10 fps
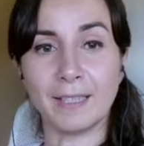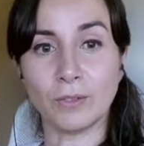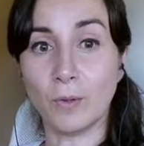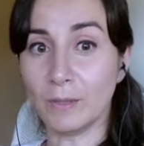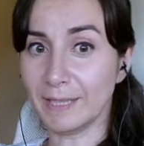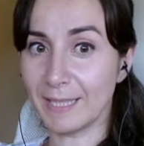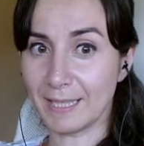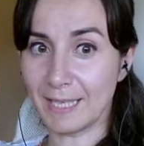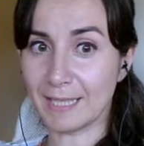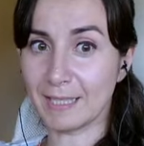And all
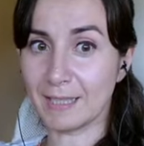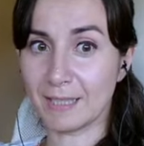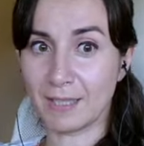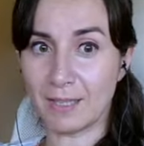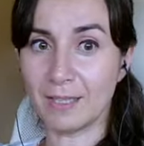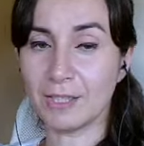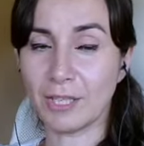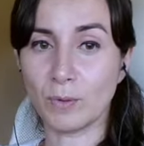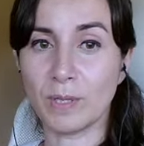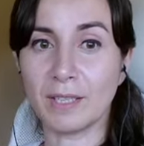these lessons on
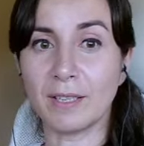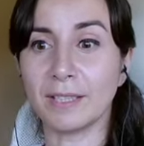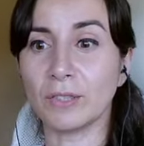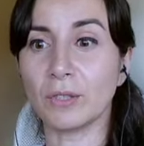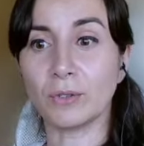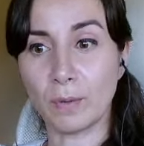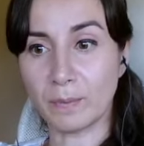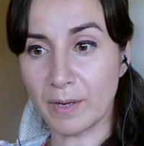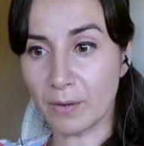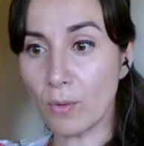
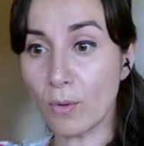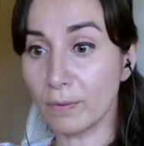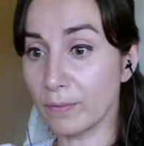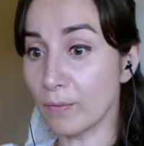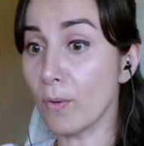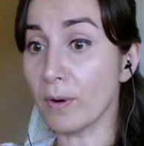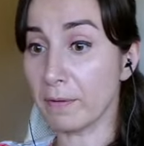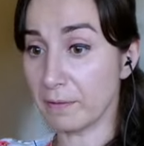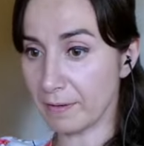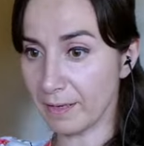chesswithknarik.com, they're all
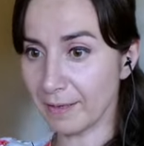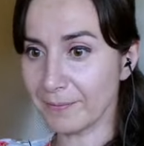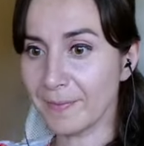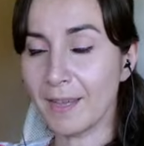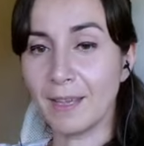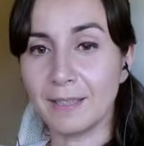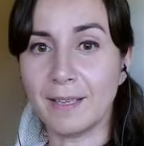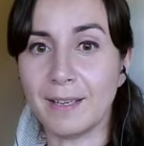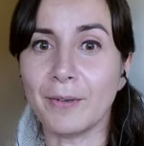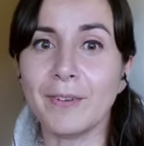for free.
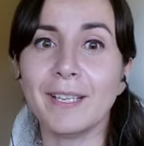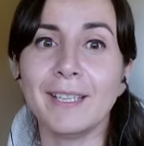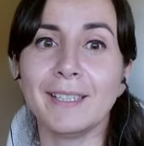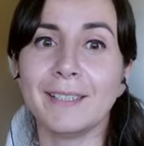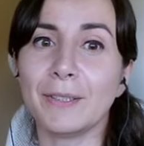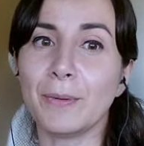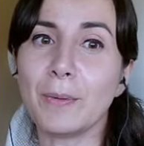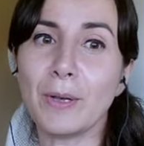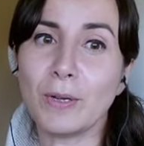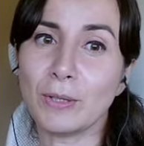Now, uh,
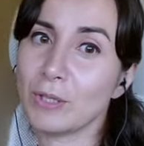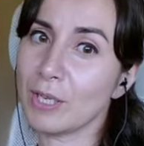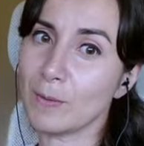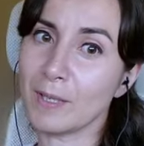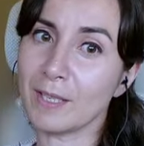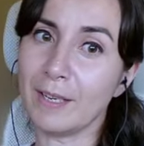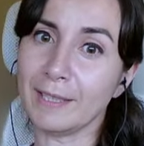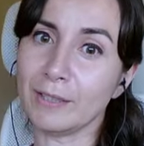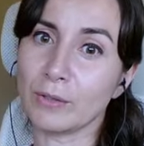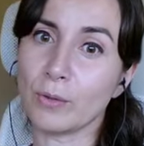when we go to
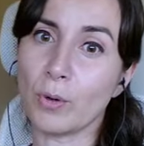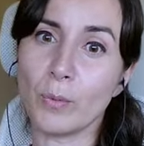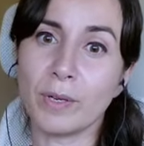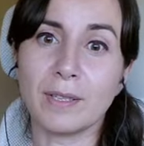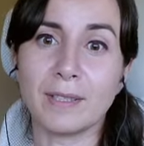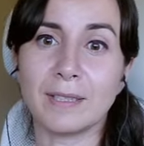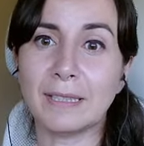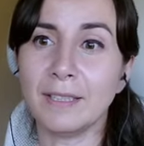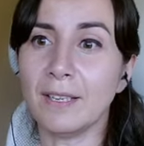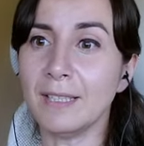chesswithknarik.com, we
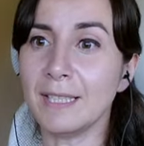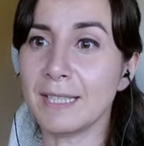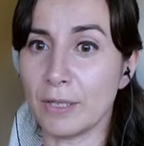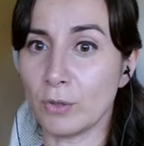can click on the